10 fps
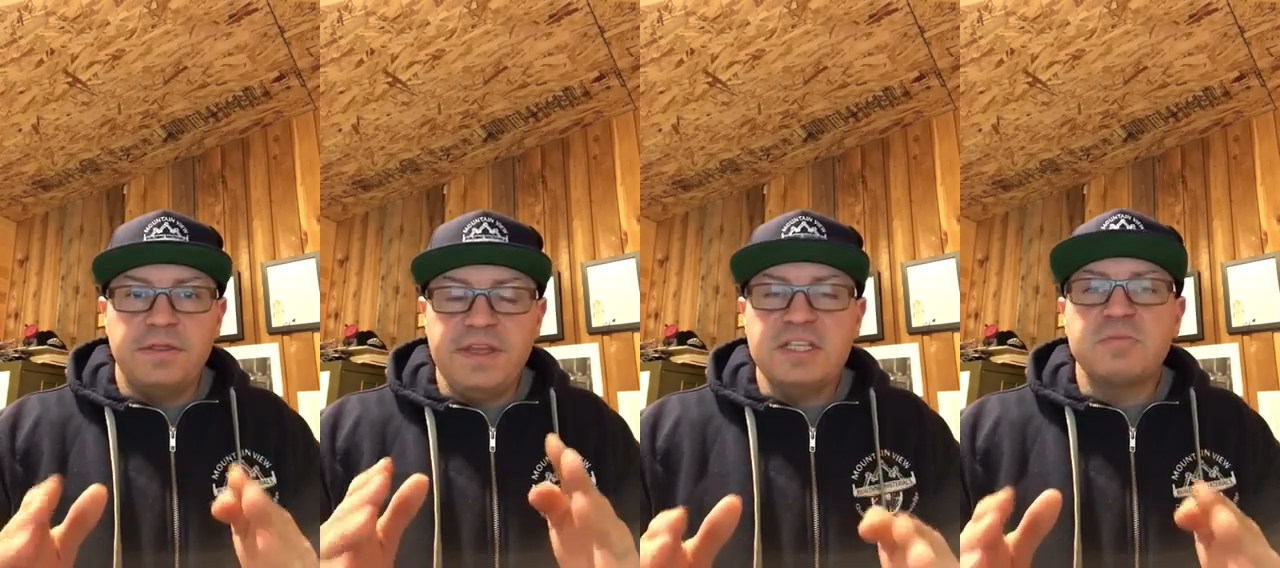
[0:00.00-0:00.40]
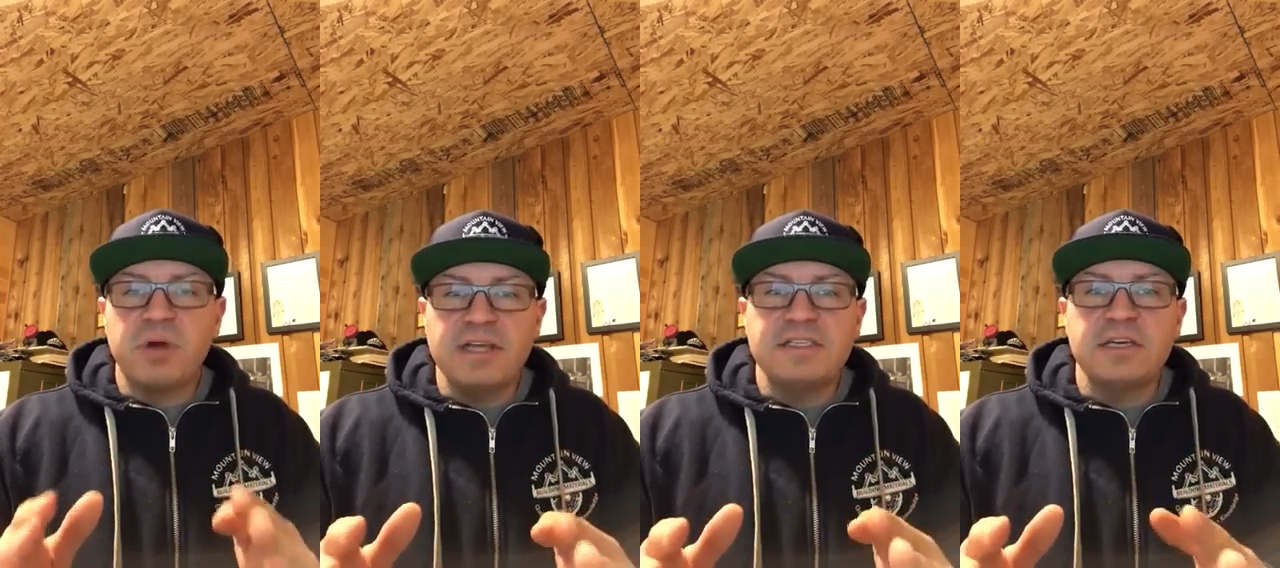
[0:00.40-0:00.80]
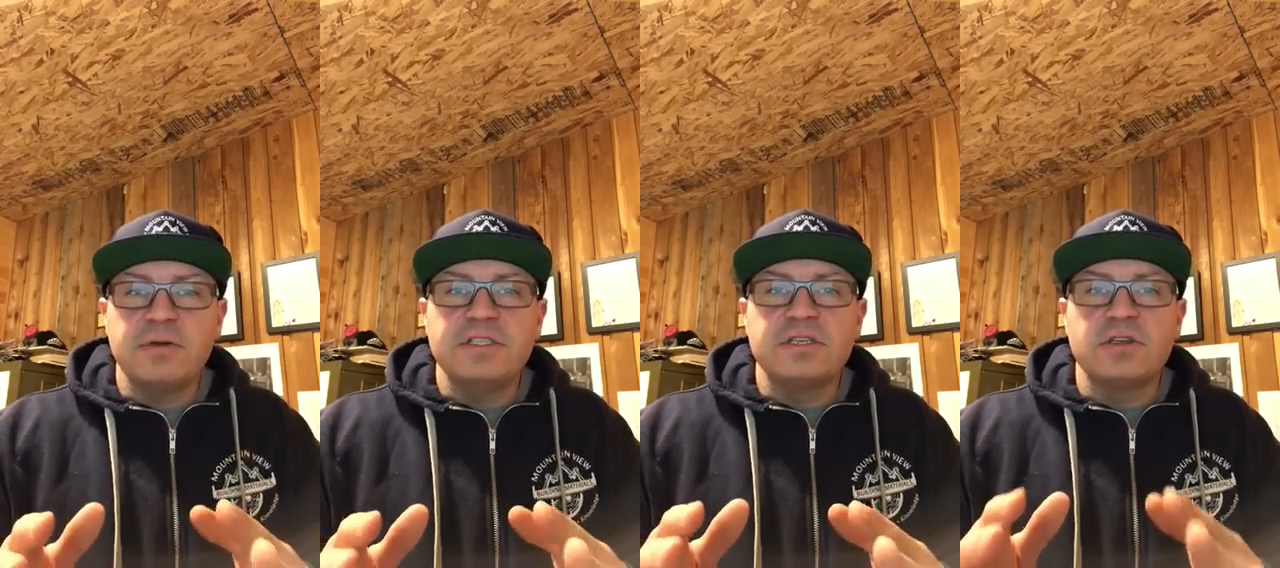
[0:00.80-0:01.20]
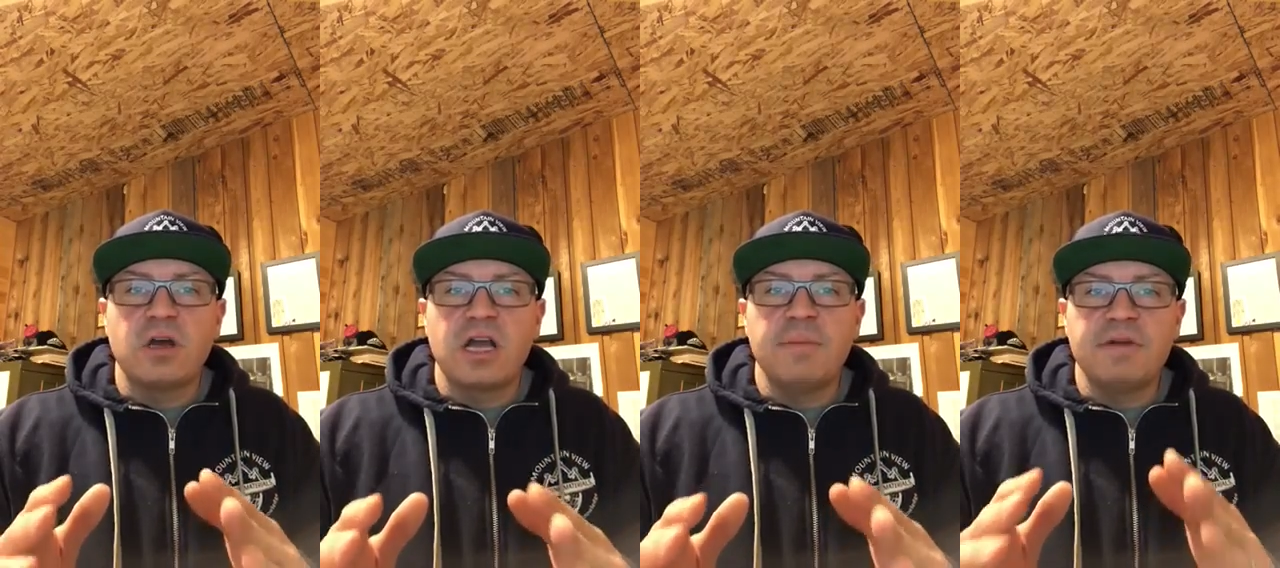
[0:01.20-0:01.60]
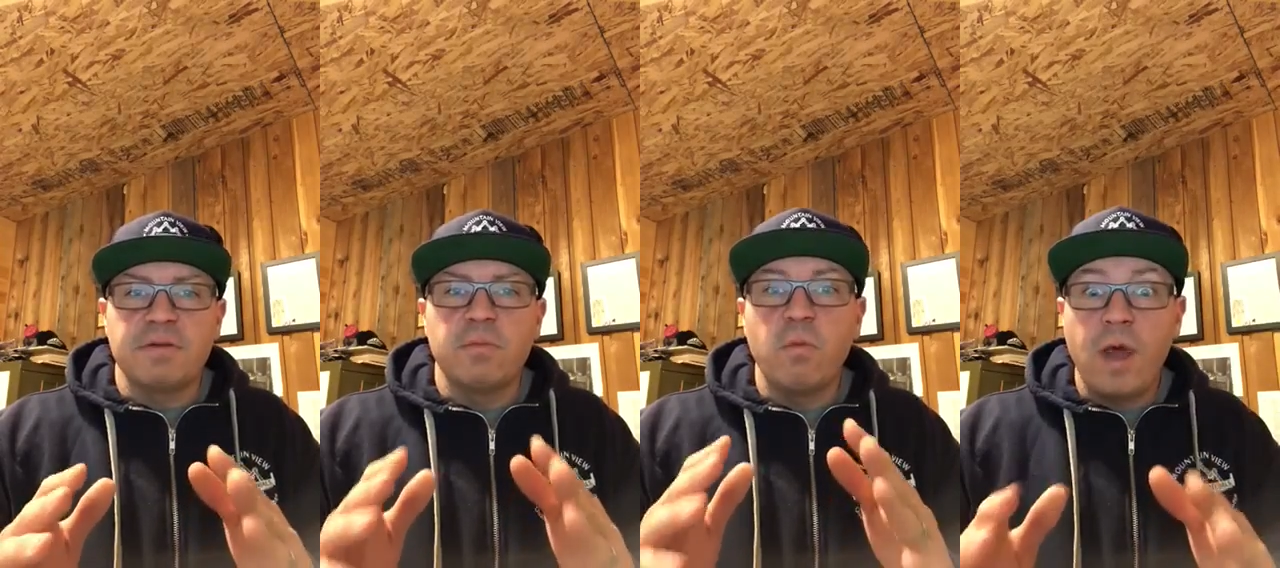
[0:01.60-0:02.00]
These price increases are coming
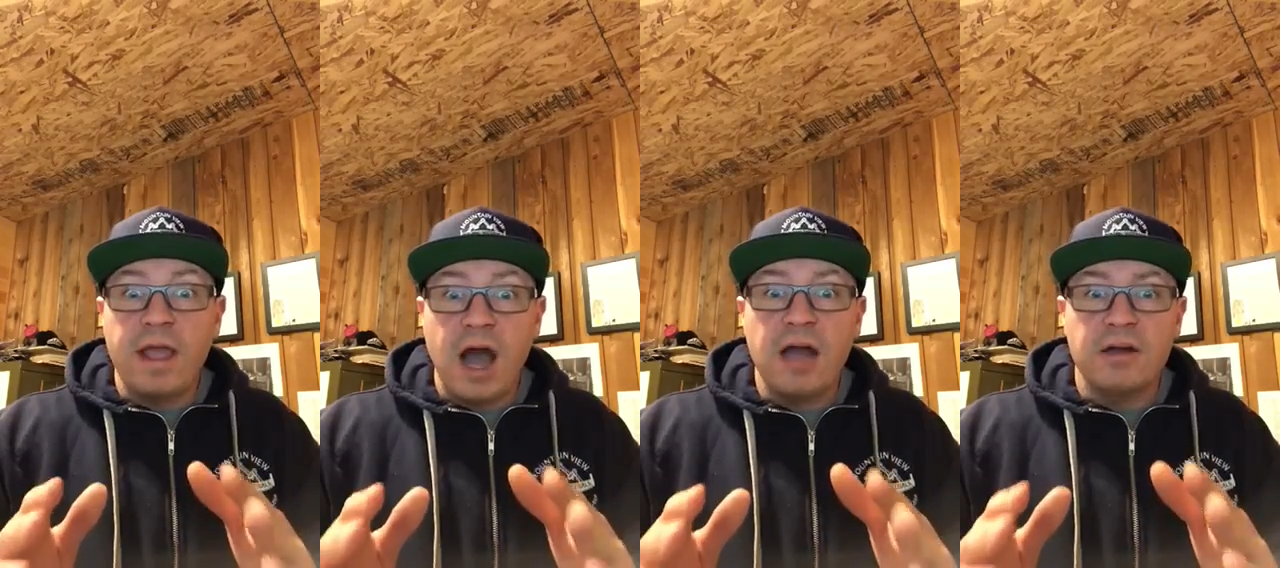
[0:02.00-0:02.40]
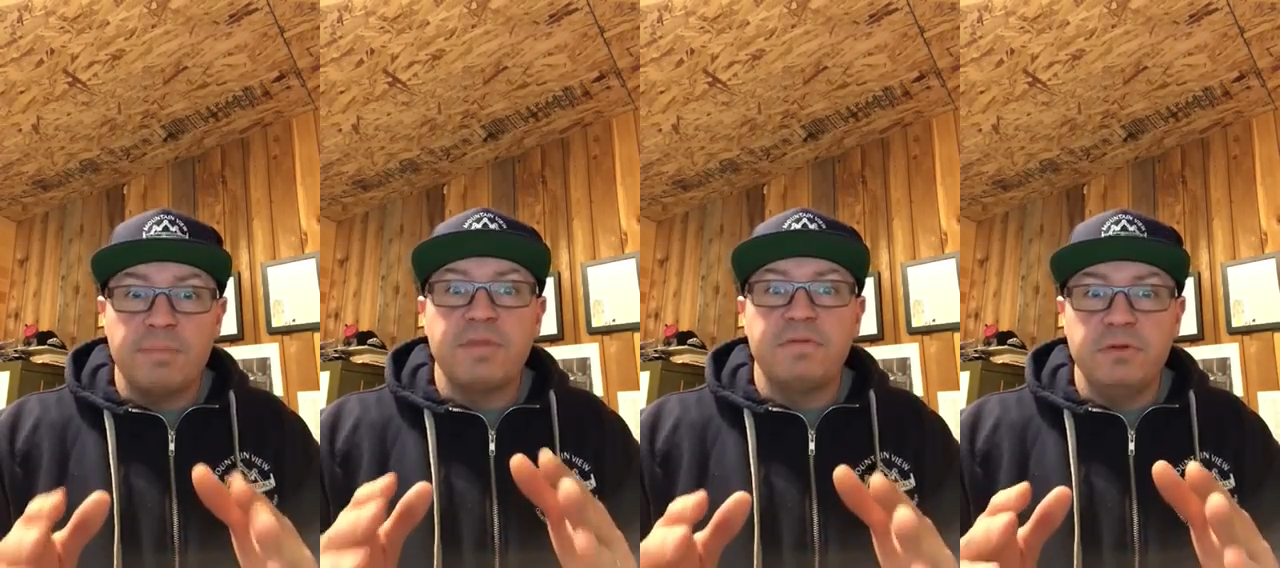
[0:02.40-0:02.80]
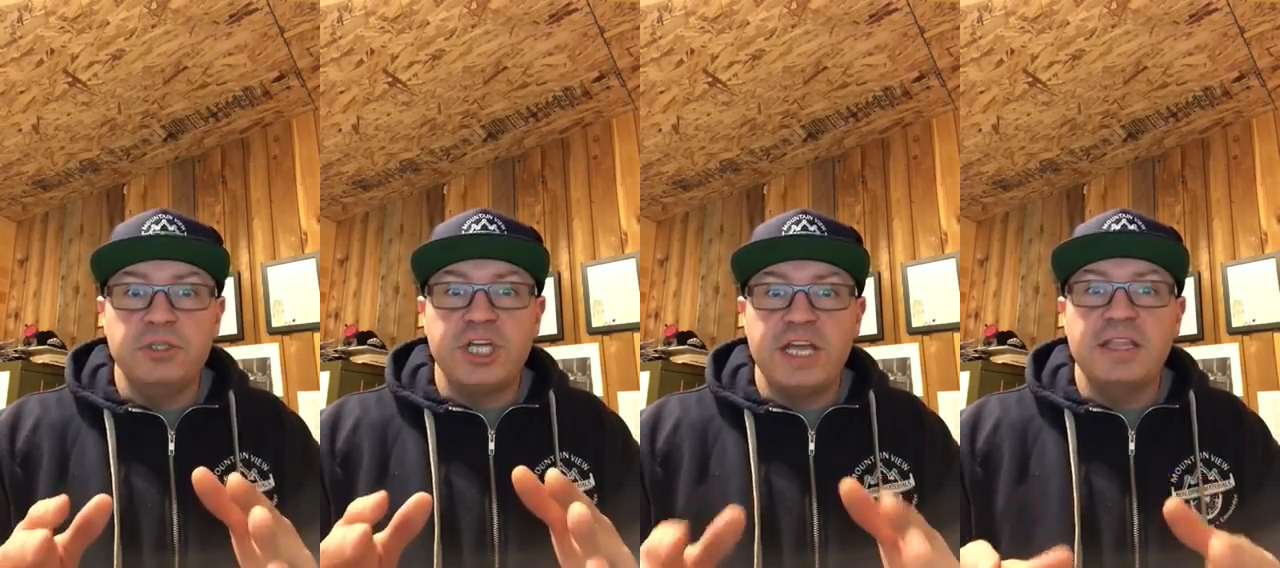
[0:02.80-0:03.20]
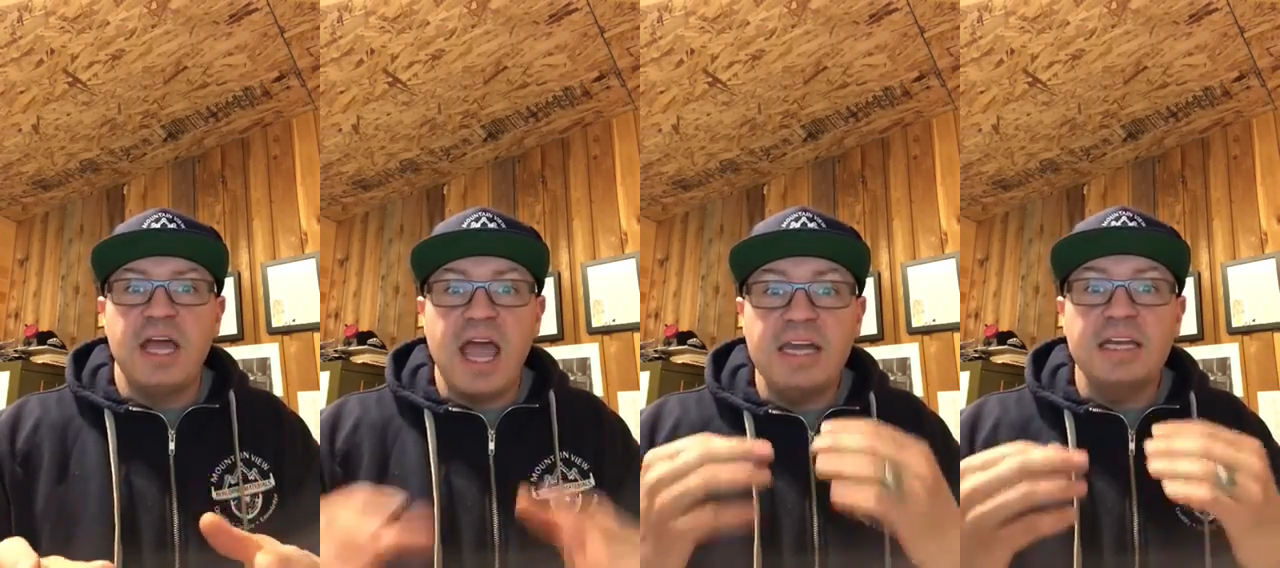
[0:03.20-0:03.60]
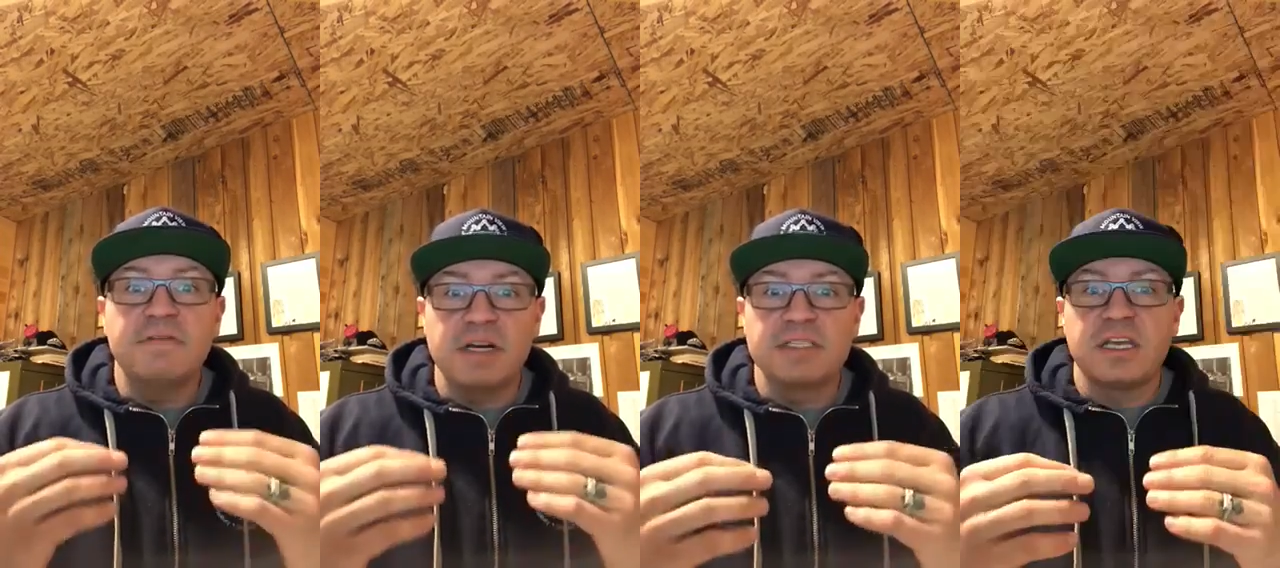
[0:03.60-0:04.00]
from way higher up the food chain that any
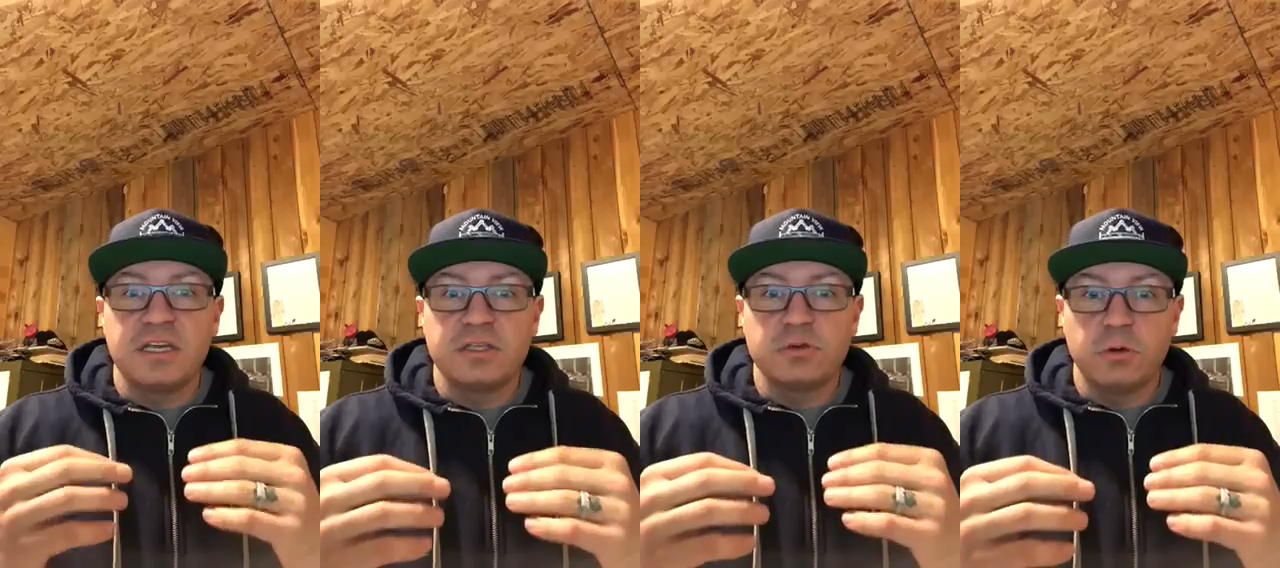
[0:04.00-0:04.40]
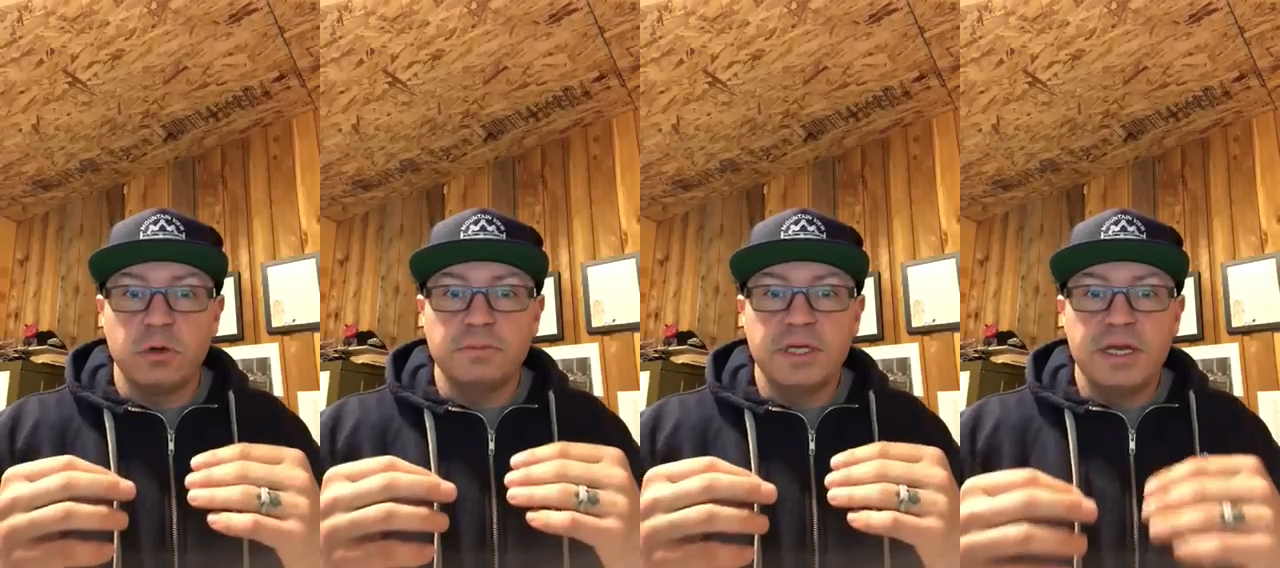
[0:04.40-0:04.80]
of us can control.